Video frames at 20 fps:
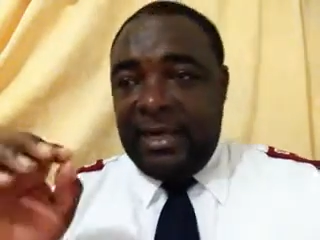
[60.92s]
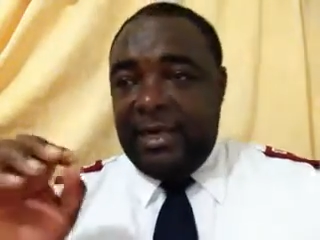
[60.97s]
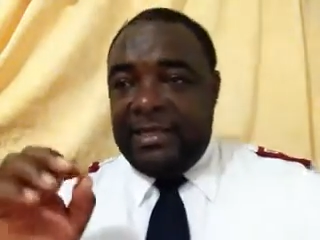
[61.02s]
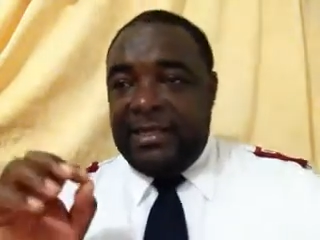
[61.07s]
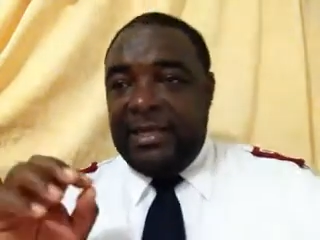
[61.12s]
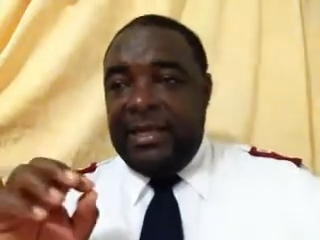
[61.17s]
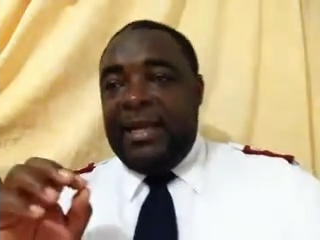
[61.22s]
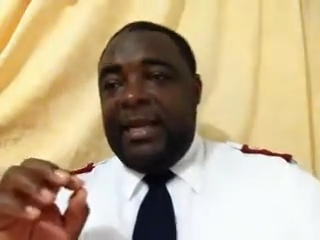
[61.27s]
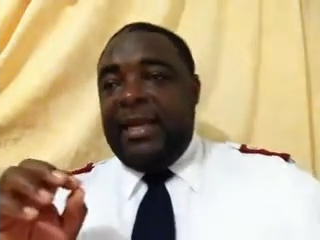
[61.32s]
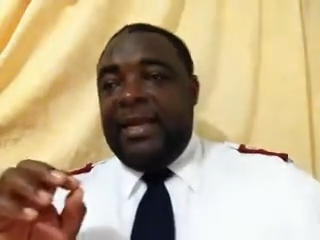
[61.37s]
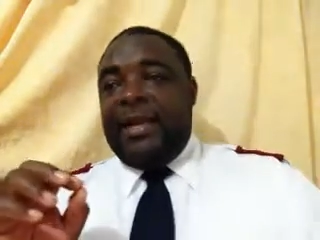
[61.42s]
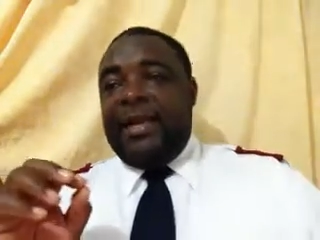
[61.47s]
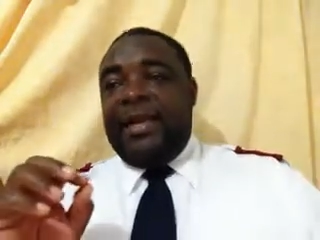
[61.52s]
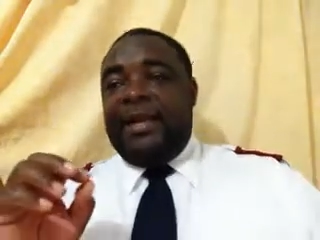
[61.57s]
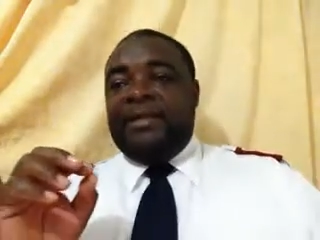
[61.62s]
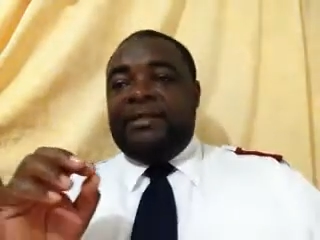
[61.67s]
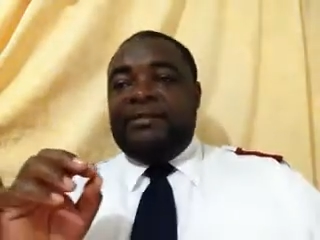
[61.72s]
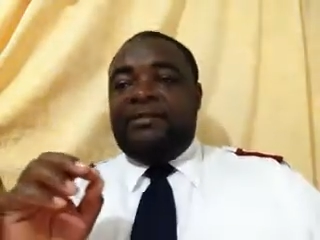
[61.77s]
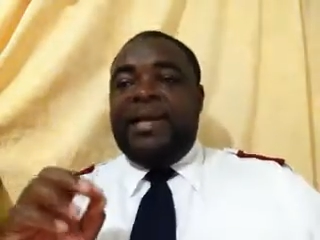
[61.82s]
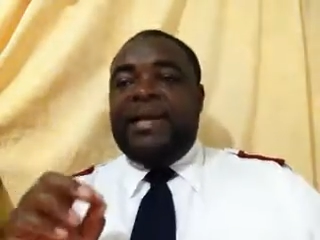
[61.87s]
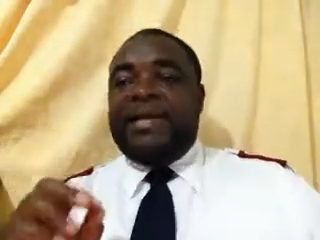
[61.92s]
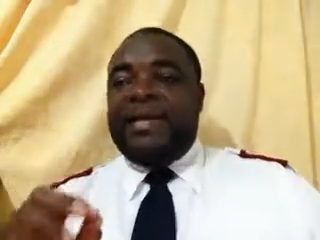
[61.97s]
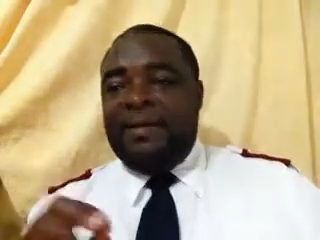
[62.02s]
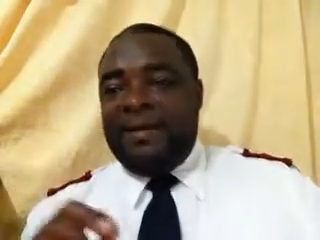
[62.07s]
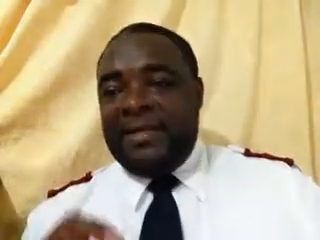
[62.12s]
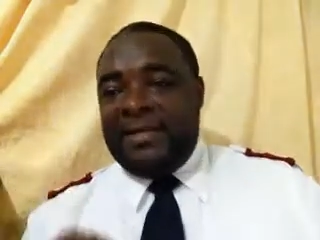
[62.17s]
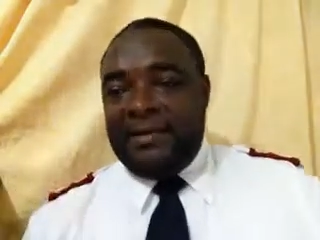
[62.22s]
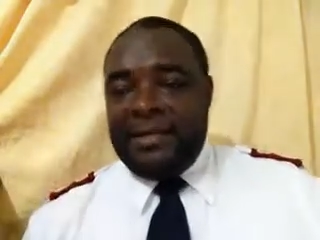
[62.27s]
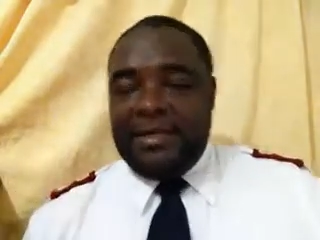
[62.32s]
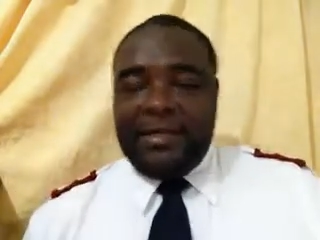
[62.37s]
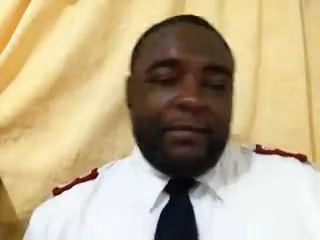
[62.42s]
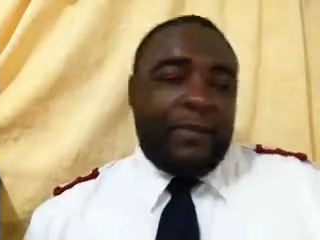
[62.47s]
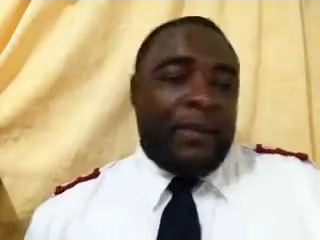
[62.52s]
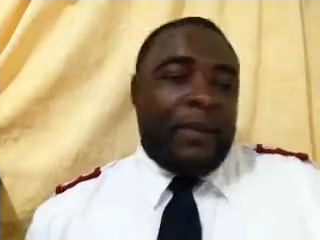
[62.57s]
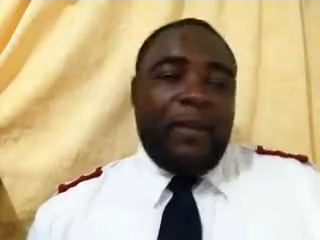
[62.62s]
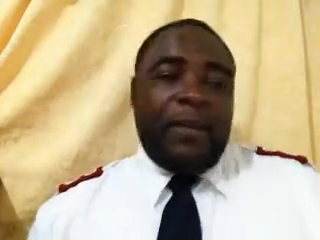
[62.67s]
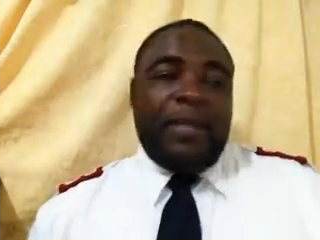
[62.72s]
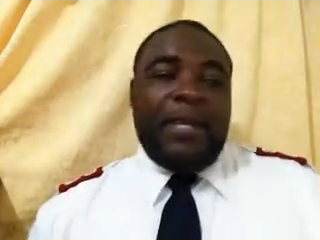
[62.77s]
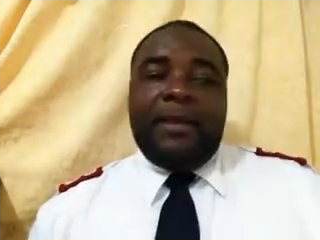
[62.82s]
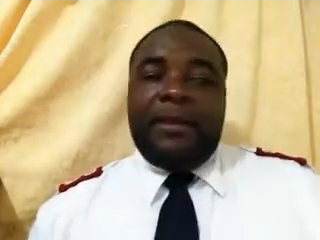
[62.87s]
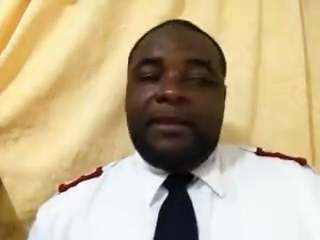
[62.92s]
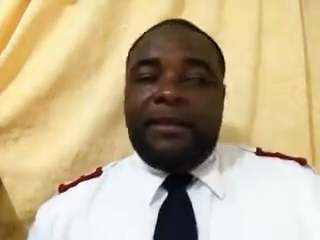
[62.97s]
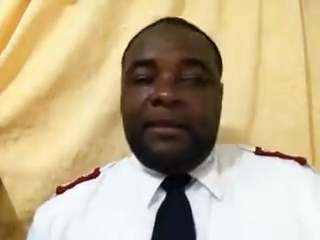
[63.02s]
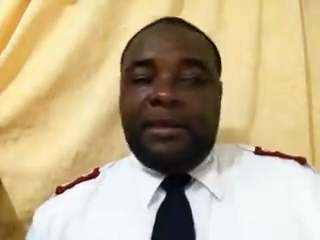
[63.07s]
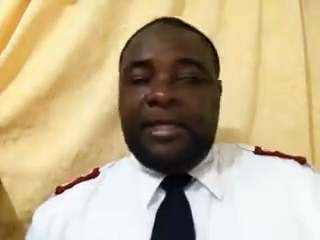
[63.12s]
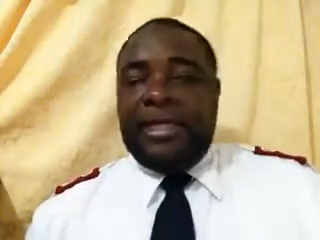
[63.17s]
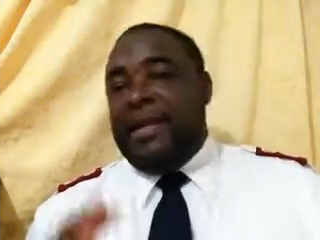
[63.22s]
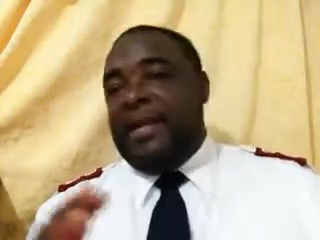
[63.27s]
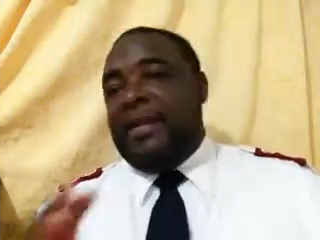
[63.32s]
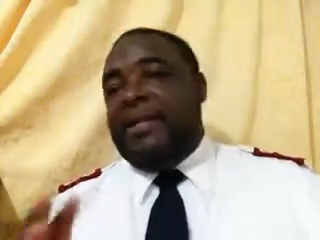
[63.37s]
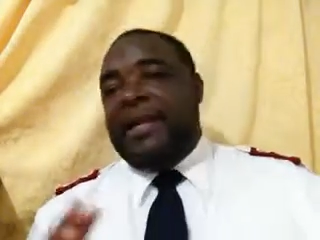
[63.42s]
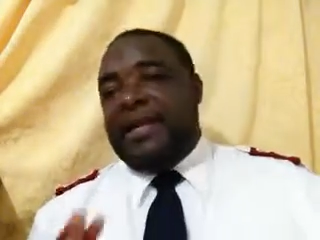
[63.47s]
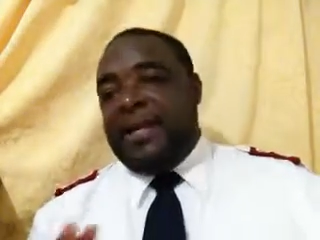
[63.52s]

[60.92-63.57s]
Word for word: So why, why do people get sick